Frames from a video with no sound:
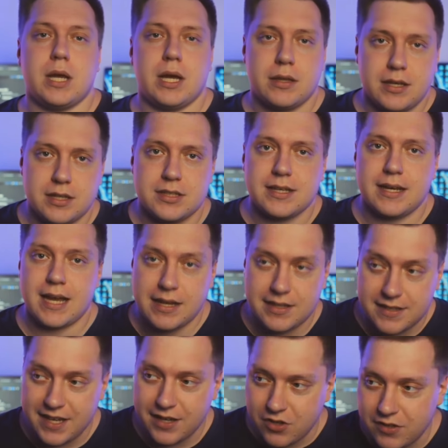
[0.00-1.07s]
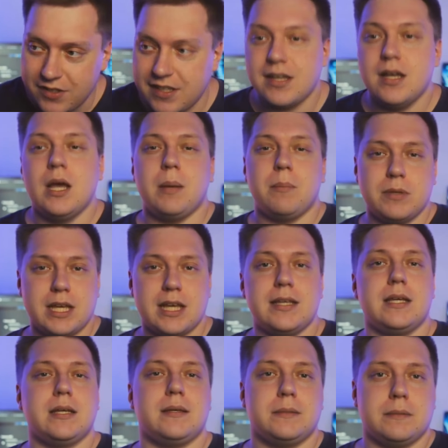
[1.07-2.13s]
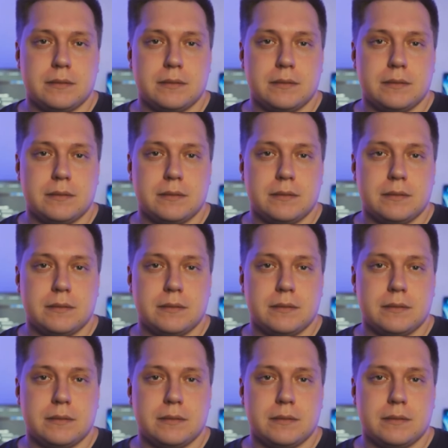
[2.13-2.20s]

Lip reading: others, and then consider updating.